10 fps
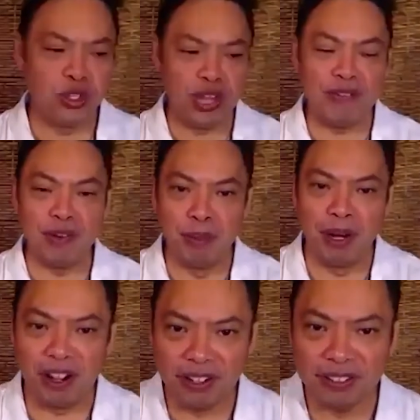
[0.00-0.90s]
you have a
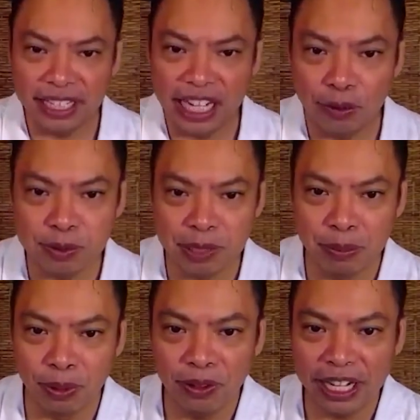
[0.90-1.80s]
book that helps
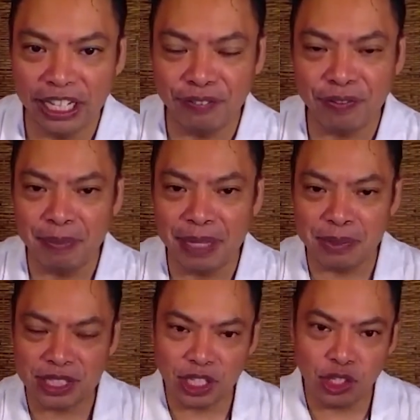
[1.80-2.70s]
people. And if I'm not
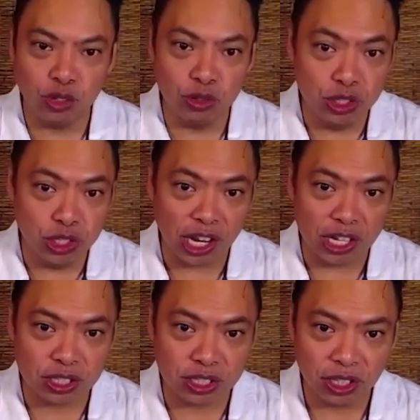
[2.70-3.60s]
mistaken, you
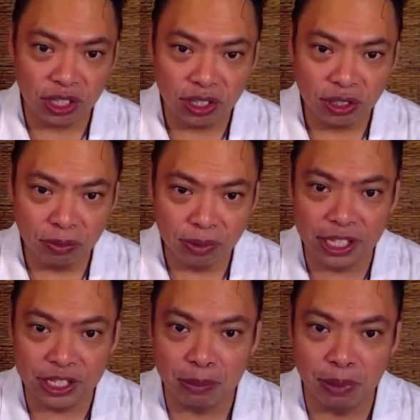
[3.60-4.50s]
just
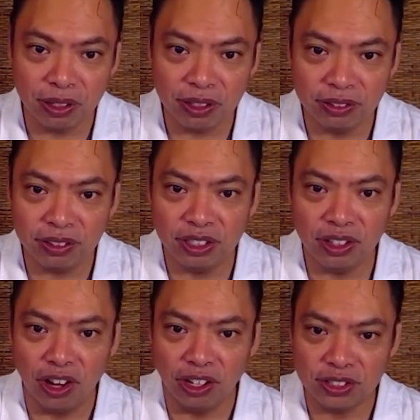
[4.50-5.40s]
released that book in
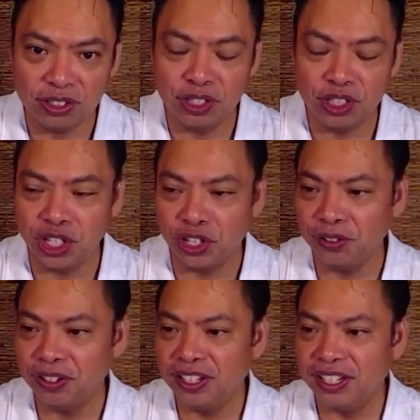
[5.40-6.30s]
August of this year.
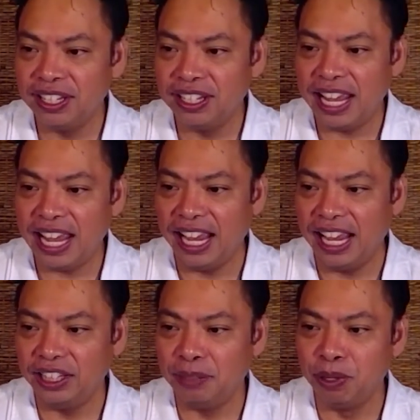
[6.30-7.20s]
Yeah.
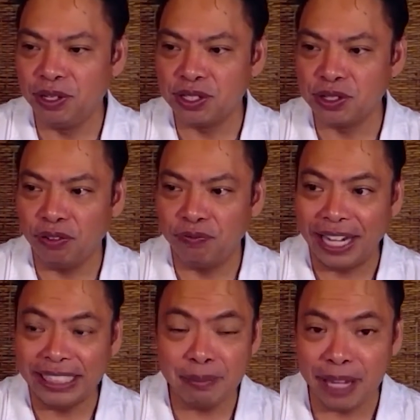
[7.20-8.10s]
And the book is called
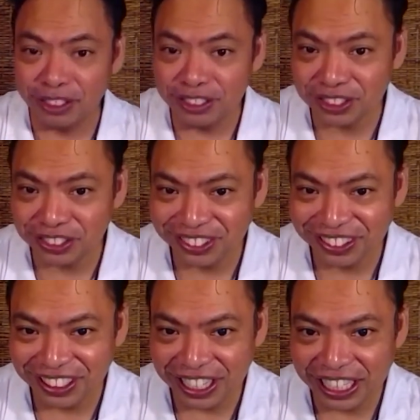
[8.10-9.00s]
Finding Balance.
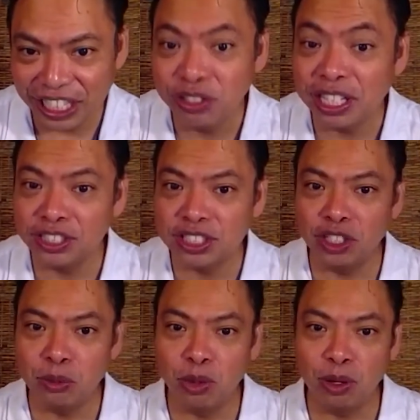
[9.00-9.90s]
Yeah. Can you tell us a
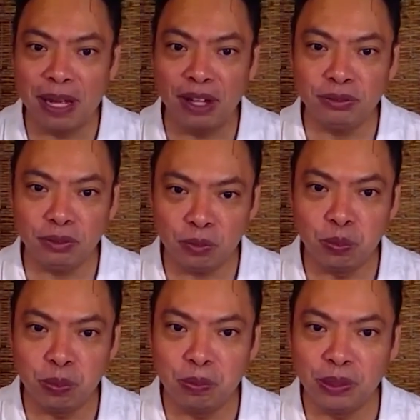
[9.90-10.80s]
little more about
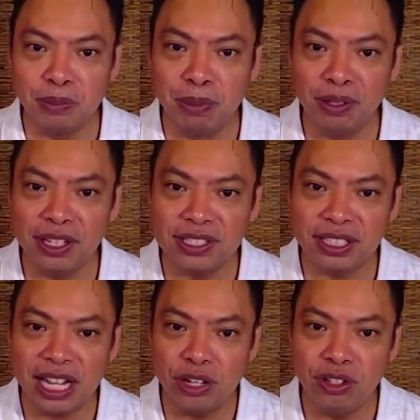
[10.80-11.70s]
what the book is
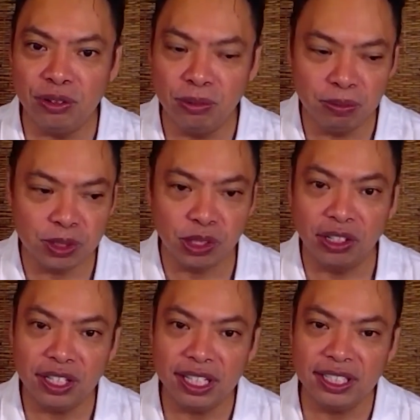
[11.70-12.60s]
and how you
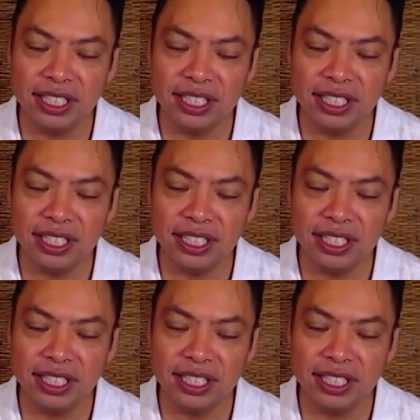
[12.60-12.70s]
started it?